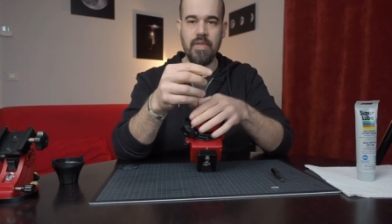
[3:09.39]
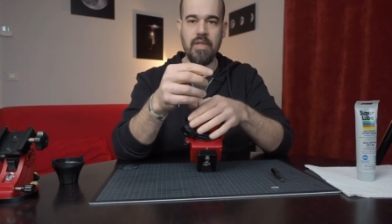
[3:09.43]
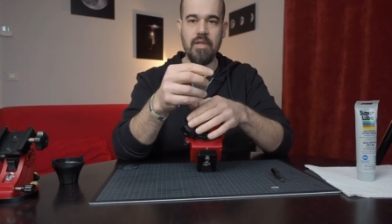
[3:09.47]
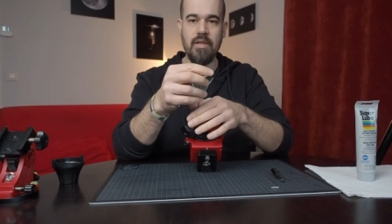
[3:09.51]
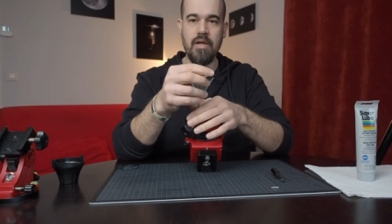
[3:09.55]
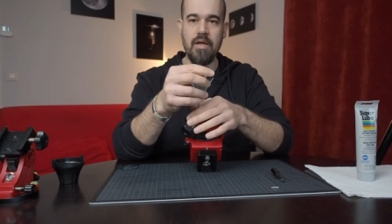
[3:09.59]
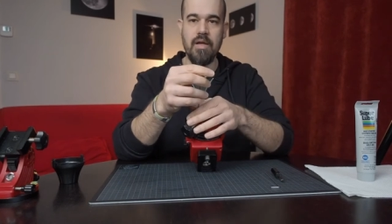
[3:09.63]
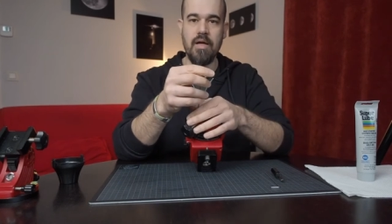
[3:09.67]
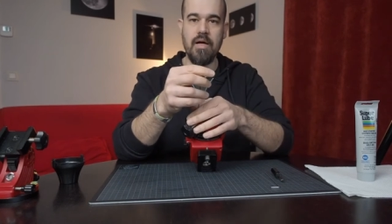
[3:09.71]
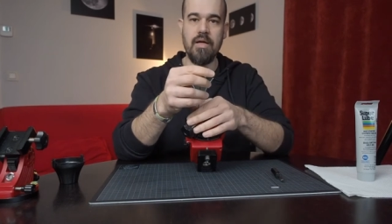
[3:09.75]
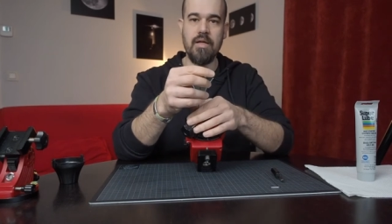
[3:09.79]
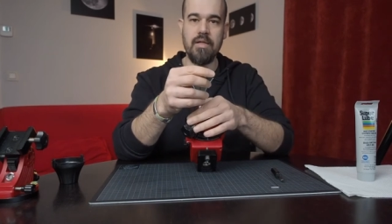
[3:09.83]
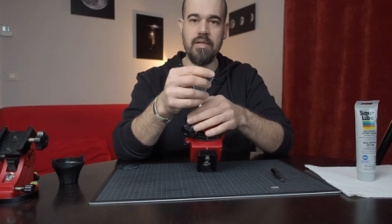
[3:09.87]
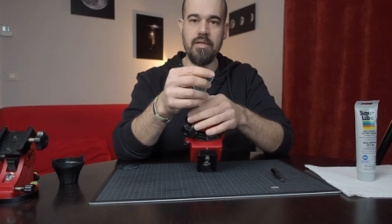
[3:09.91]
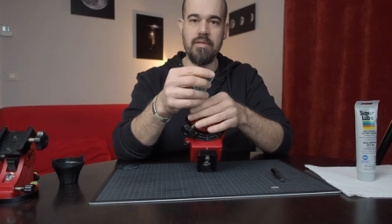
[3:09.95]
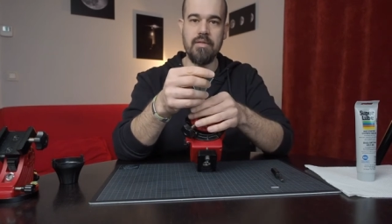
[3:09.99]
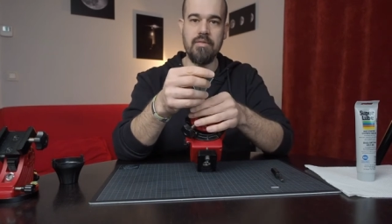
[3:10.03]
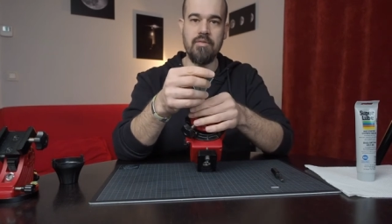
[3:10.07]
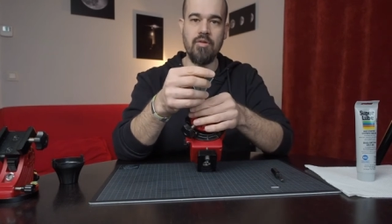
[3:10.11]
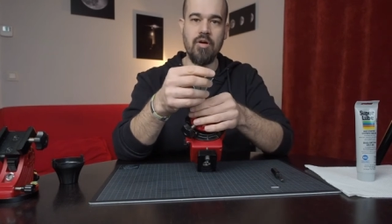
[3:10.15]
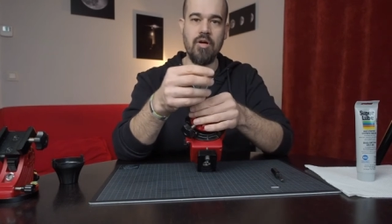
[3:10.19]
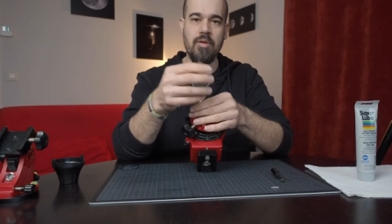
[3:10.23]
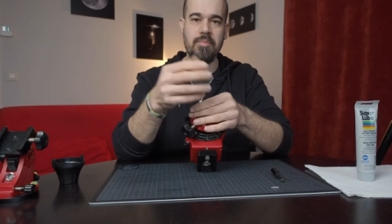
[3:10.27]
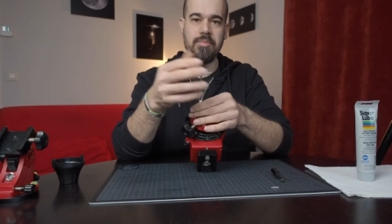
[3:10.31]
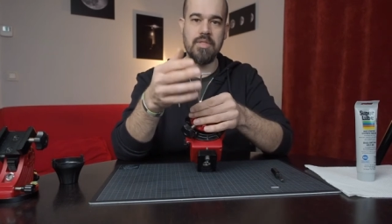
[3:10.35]
there are
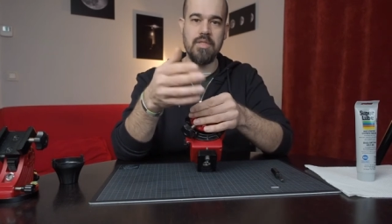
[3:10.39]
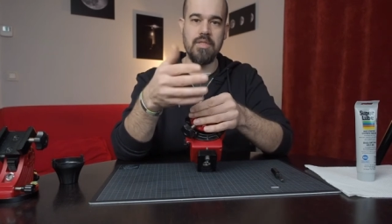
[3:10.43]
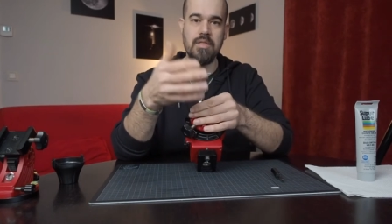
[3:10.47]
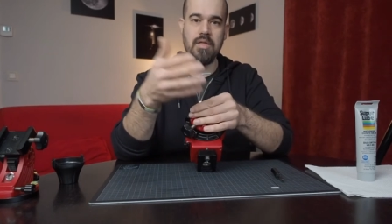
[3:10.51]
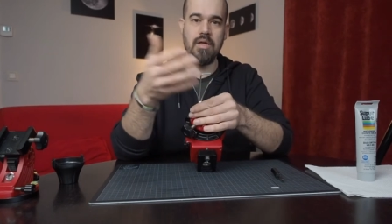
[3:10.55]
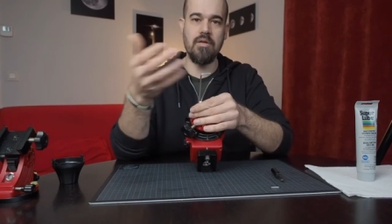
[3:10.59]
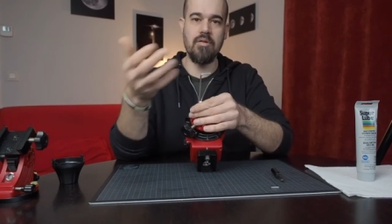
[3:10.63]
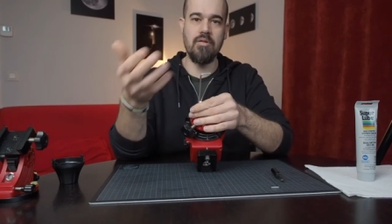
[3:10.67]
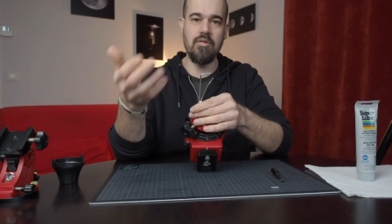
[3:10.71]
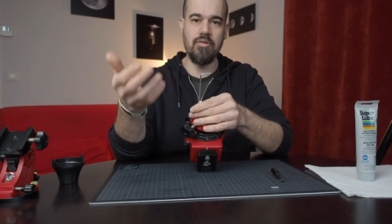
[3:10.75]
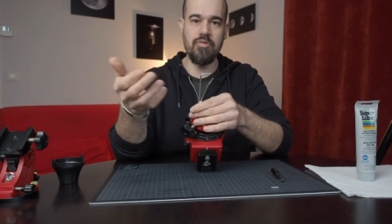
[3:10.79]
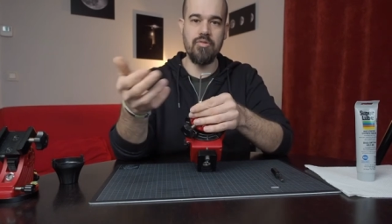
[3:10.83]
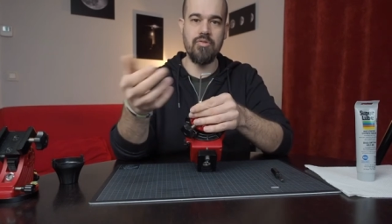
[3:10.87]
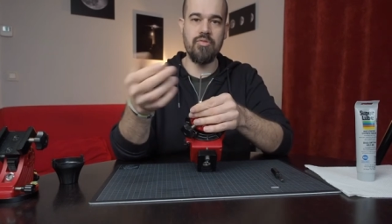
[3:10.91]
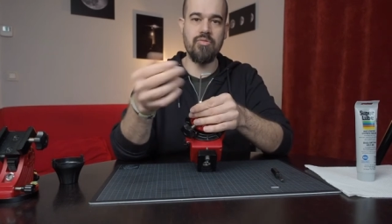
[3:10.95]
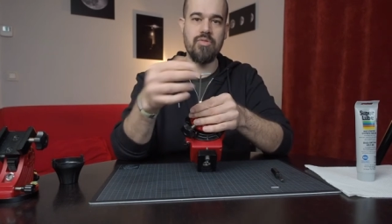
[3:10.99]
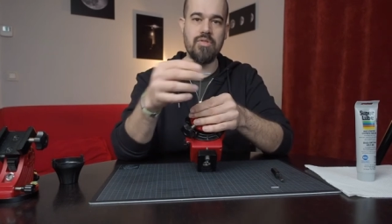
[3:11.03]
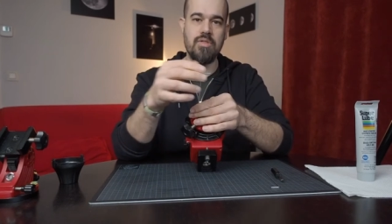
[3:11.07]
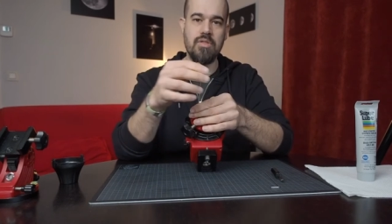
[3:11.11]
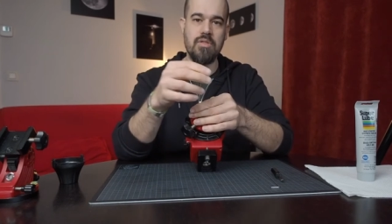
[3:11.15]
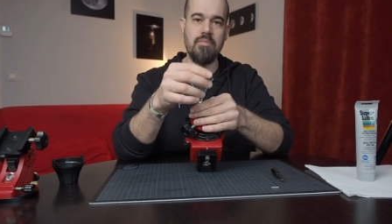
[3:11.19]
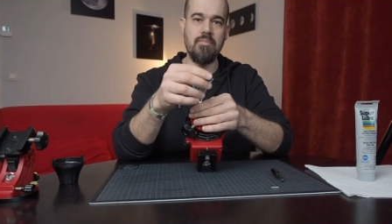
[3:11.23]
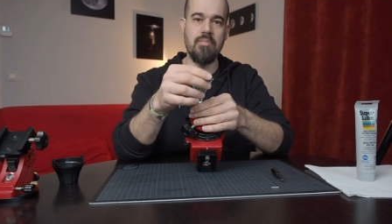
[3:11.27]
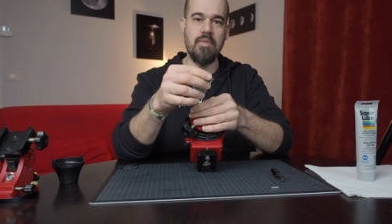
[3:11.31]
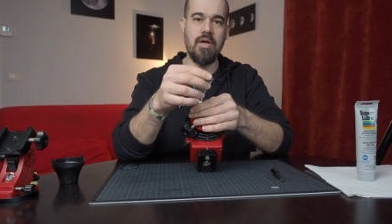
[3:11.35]
terms that are not used
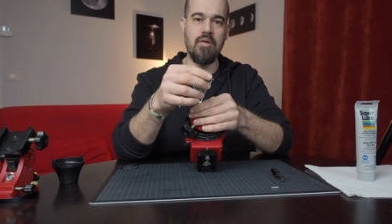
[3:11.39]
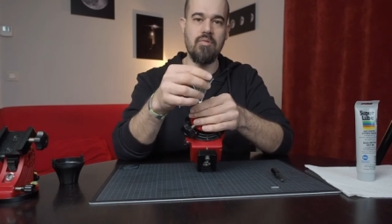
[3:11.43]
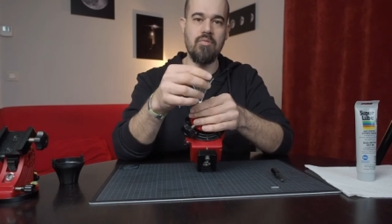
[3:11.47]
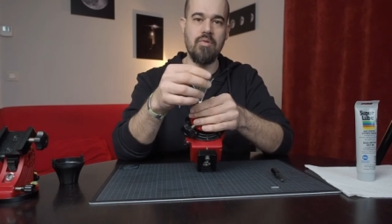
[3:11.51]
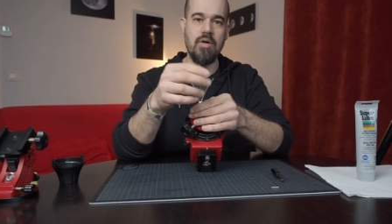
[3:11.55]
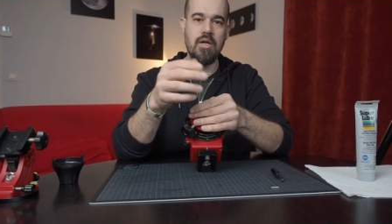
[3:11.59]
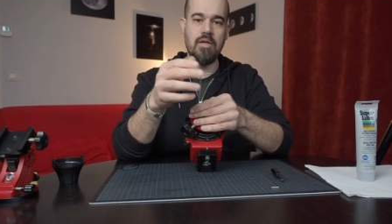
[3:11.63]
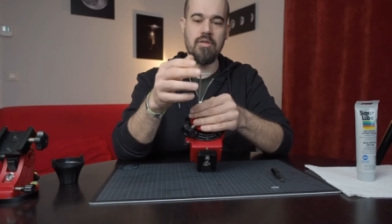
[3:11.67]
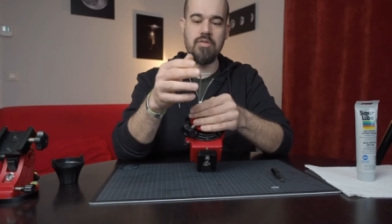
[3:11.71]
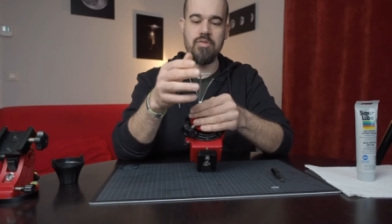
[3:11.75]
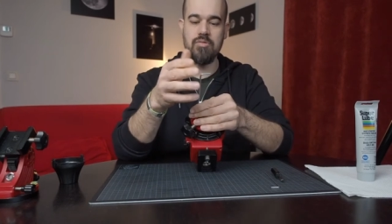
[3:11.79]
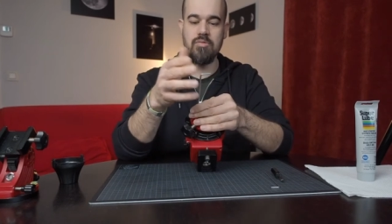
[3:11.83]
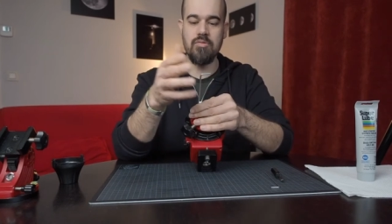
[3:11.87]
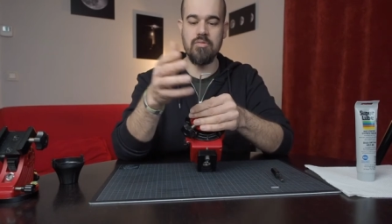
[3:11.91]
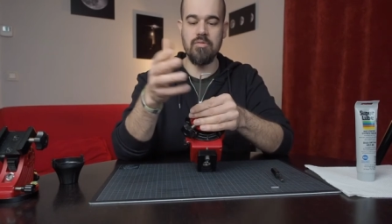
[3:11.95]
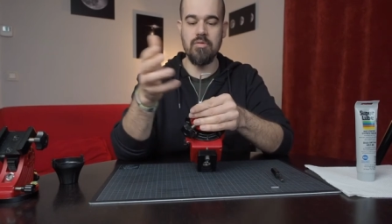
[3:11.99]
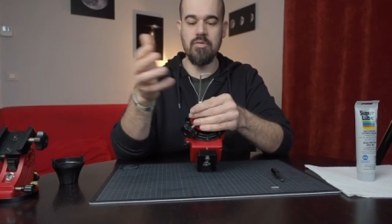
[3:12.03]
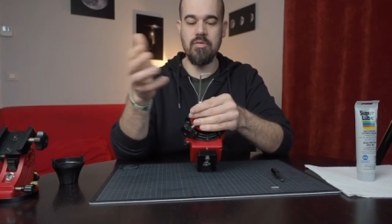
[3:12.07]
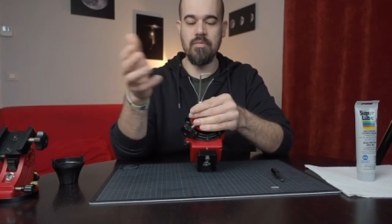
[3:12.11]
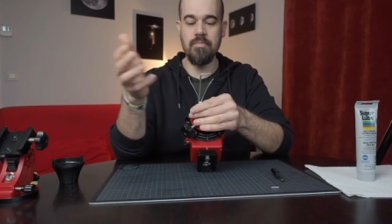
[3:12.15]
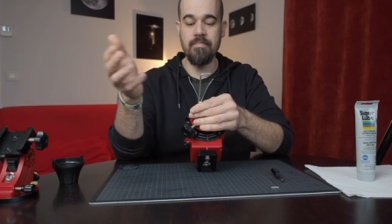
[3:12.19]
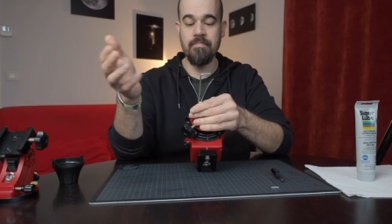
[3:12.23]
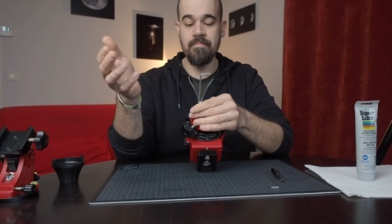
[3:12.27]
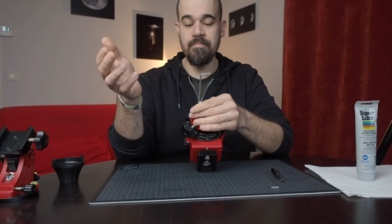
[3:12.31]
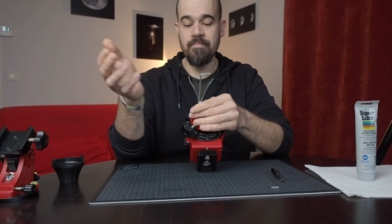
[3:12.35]
in the manual,
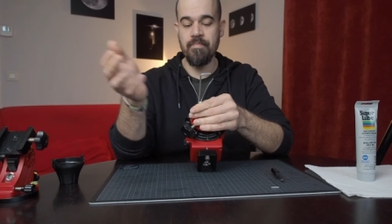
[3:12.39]
so